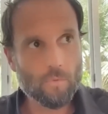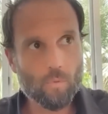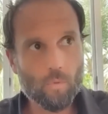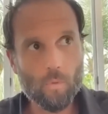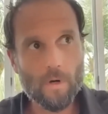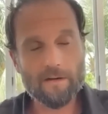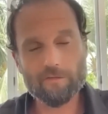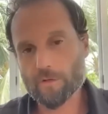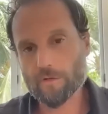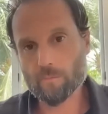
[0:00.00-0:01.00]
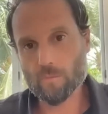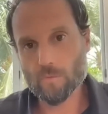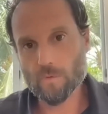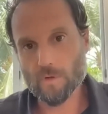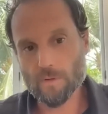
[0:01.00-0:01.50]
whatever the
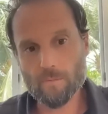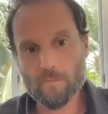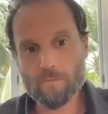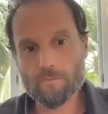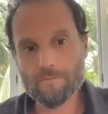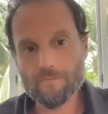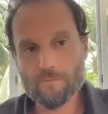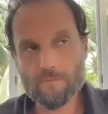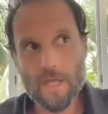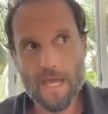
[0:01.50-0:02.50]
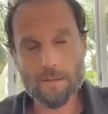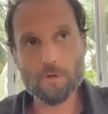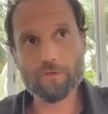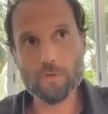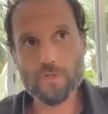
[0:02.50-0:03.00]
the
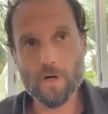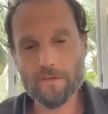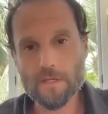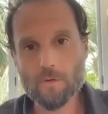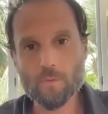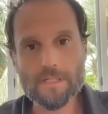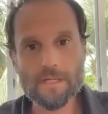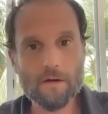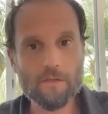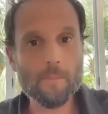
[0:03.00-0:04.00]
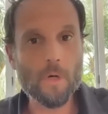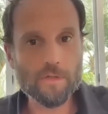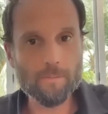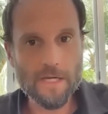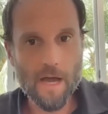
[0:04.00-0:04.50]
animal foods are that you would say are the
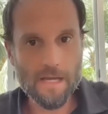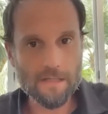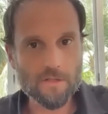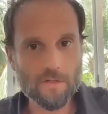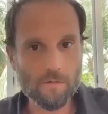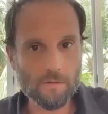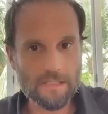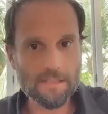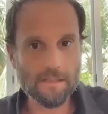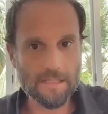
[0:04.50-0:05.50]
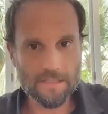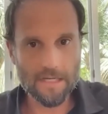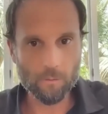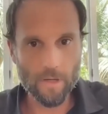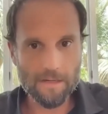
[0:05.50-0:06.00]
most benign. So let's let's
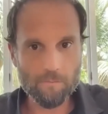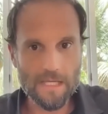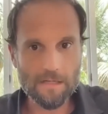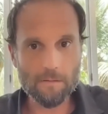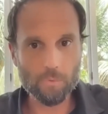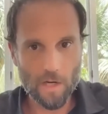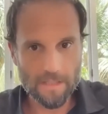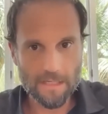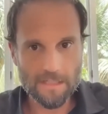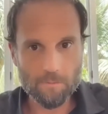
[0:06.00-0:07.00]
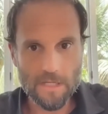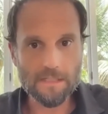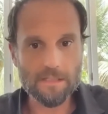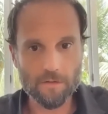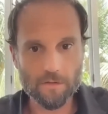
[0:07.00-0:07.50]
take red meat and processed
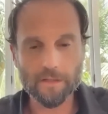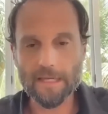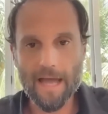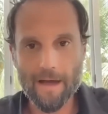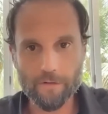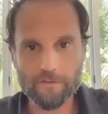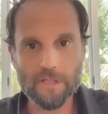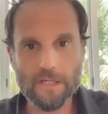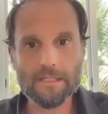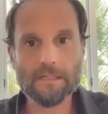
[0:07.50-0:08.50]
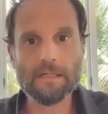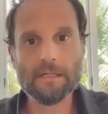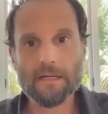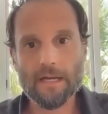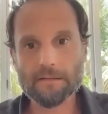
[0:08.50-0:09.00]
meats certainly out of this,
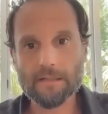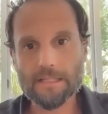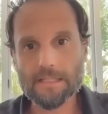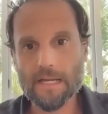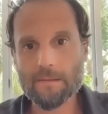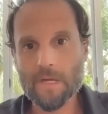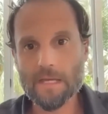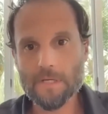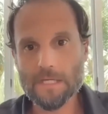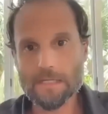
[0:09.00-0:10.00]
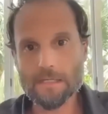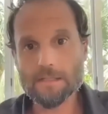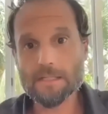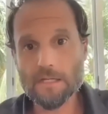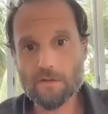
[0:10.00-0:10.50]
and let's say maybe
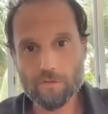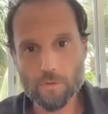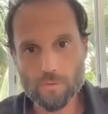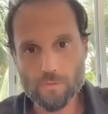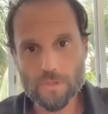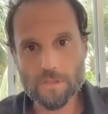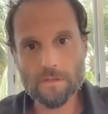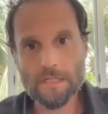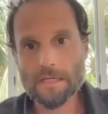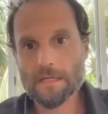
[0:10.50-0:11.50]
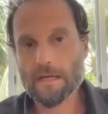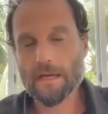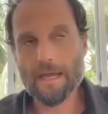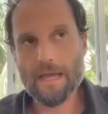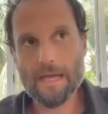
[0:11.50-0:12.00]
seafoods
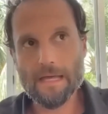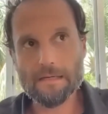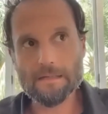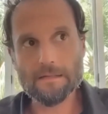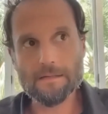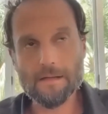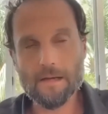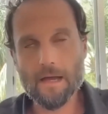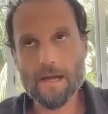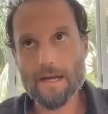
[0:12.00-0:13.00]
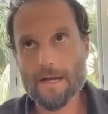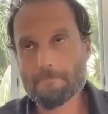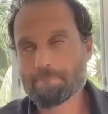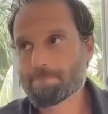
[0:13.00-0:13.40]
and uh,